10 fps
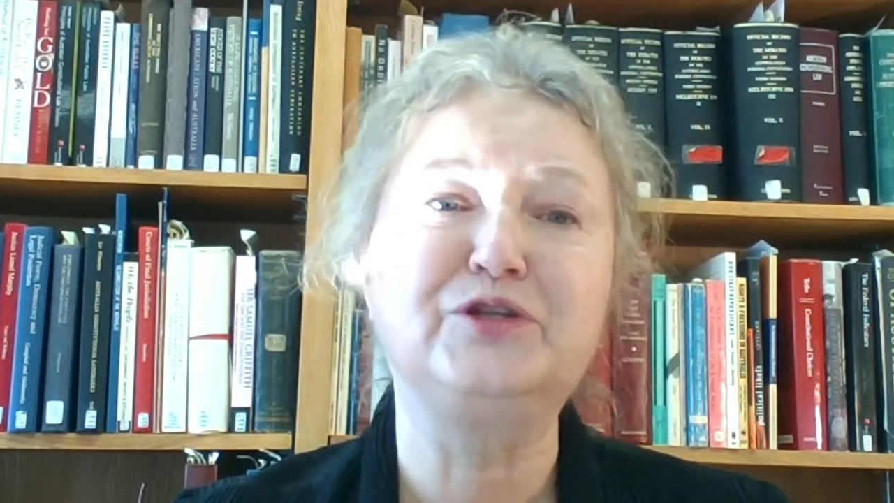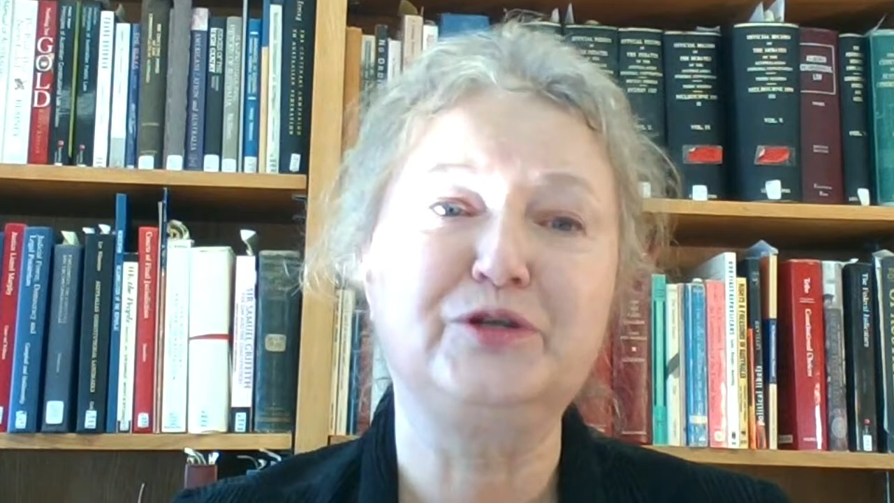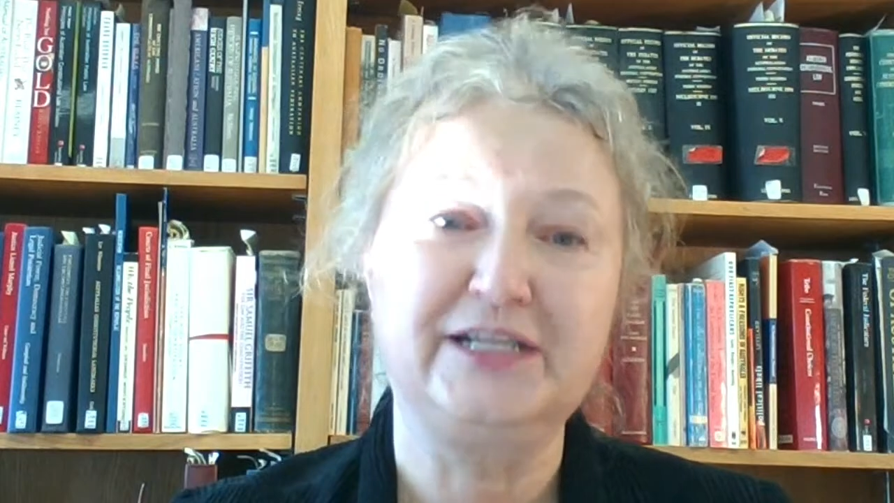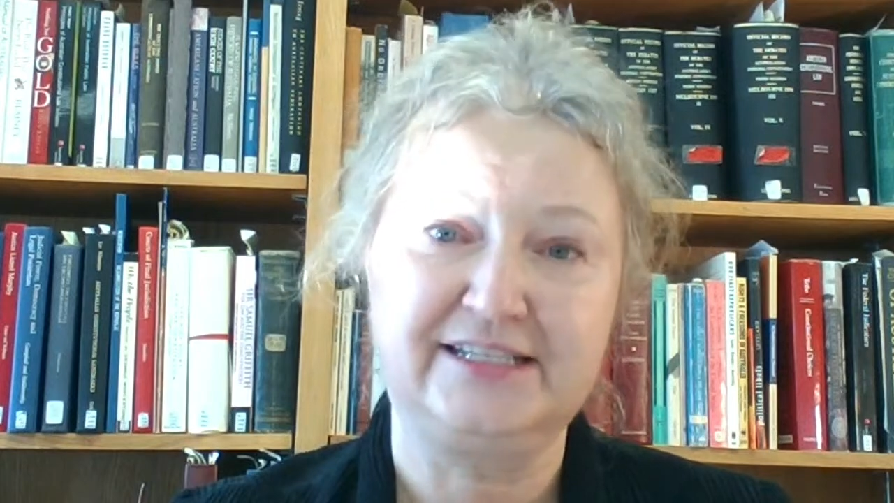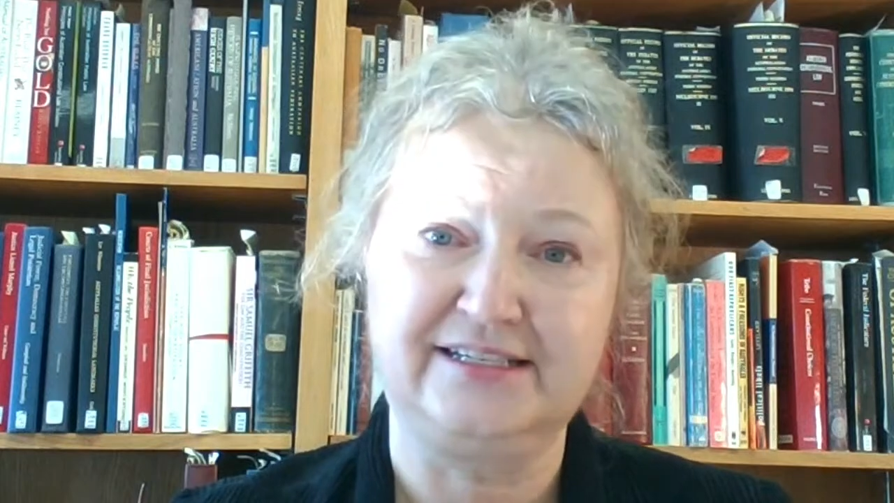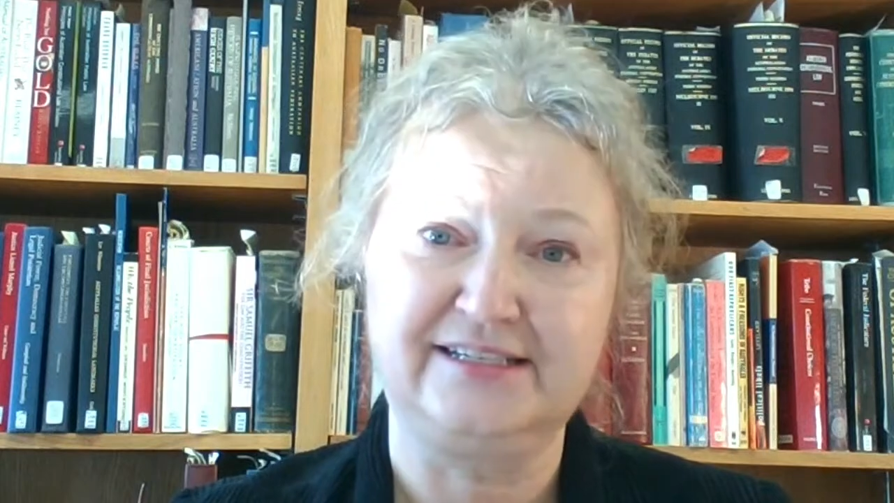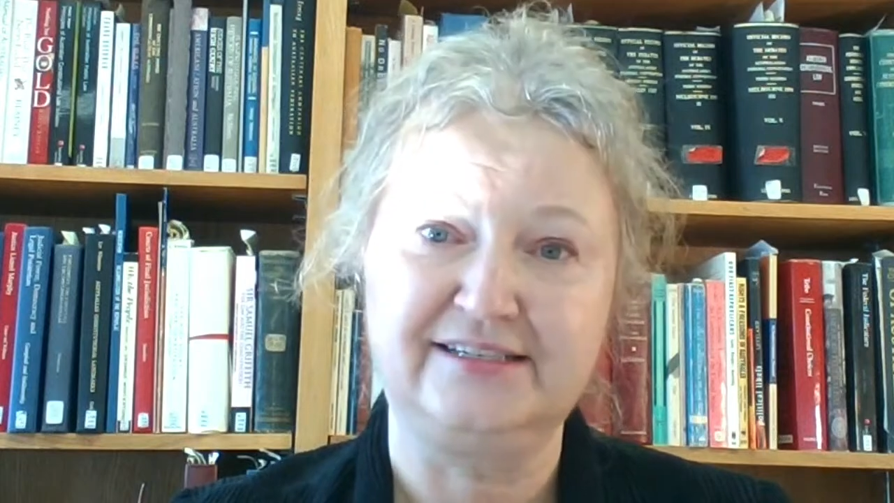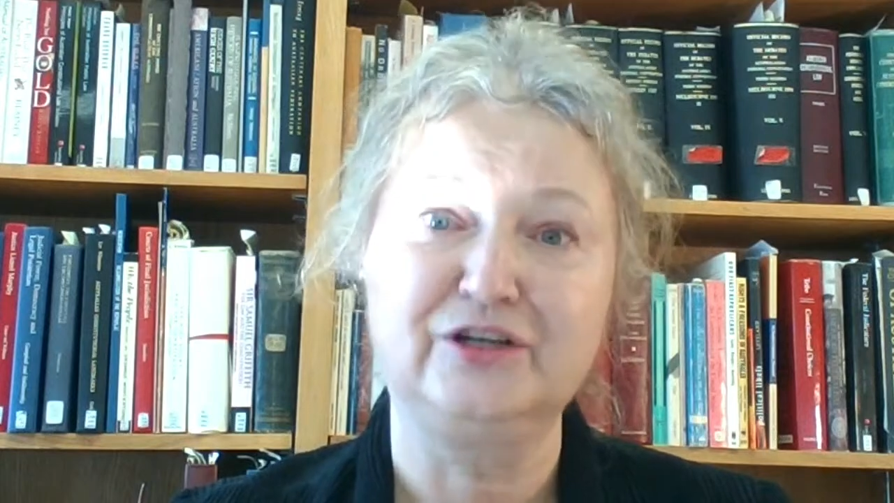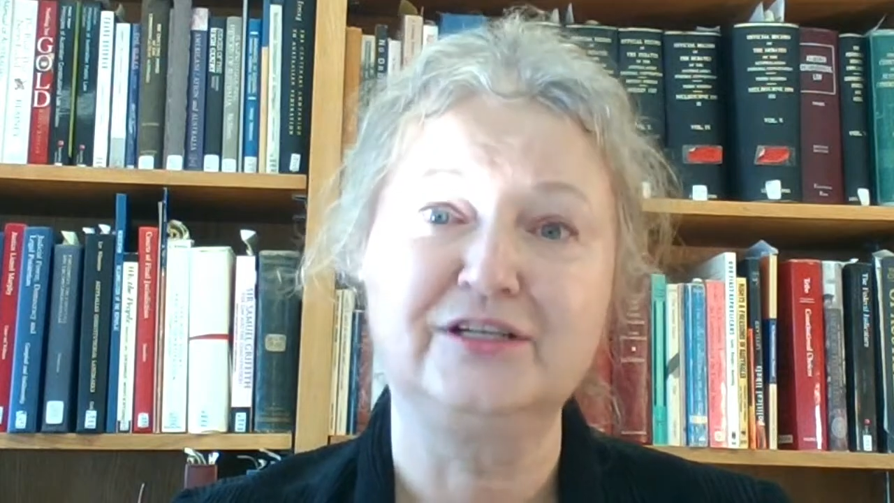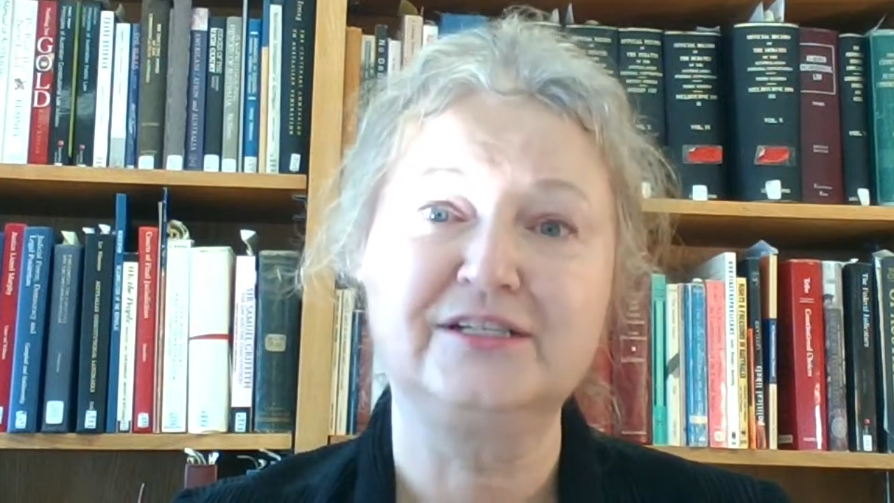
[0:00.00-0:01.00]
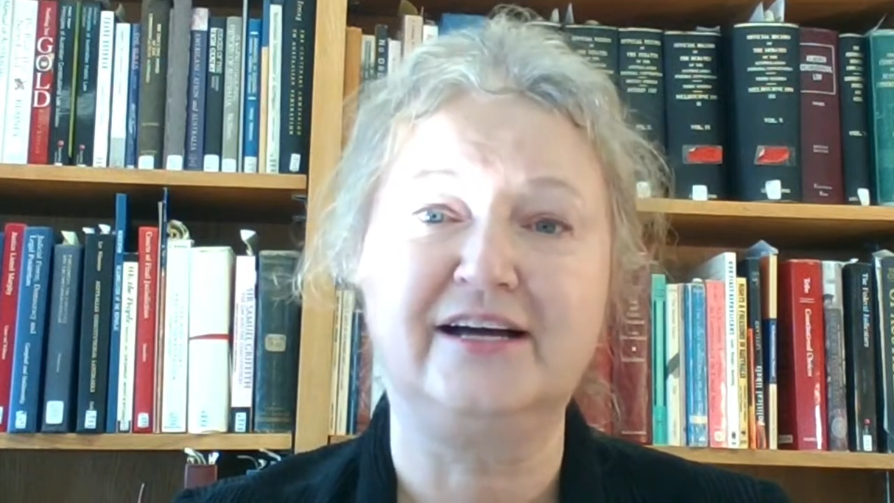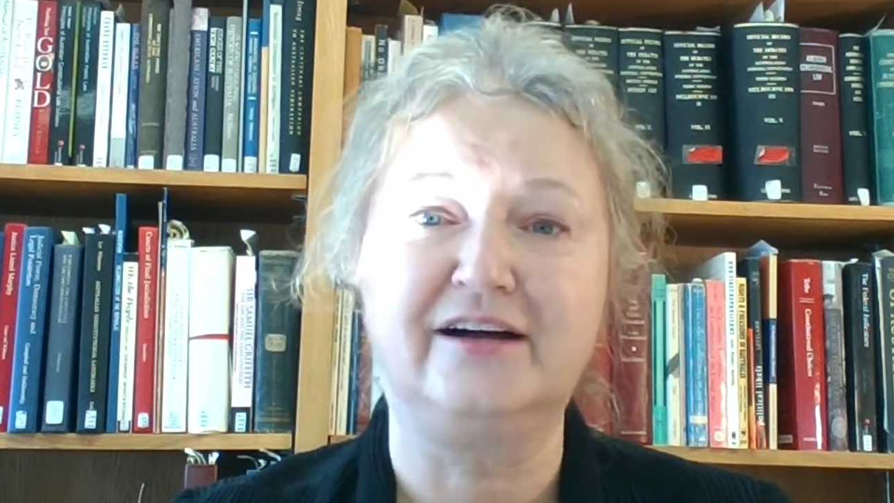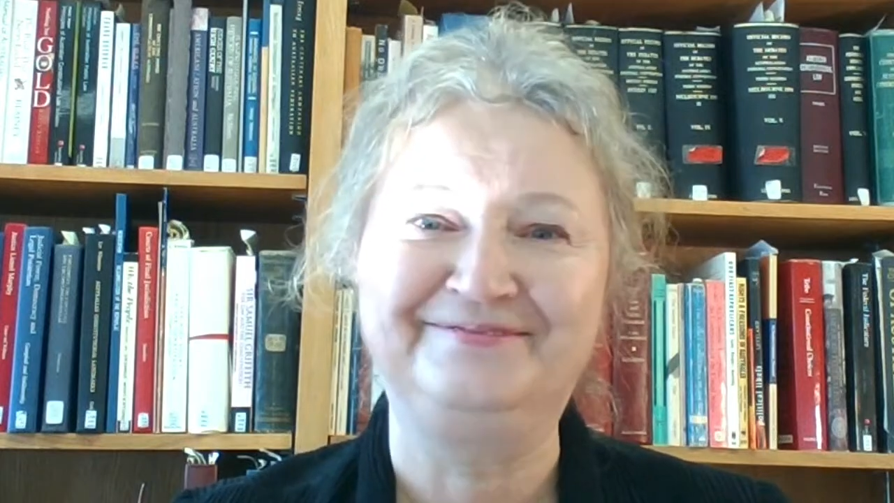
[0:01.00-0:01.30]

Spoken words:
choices herself.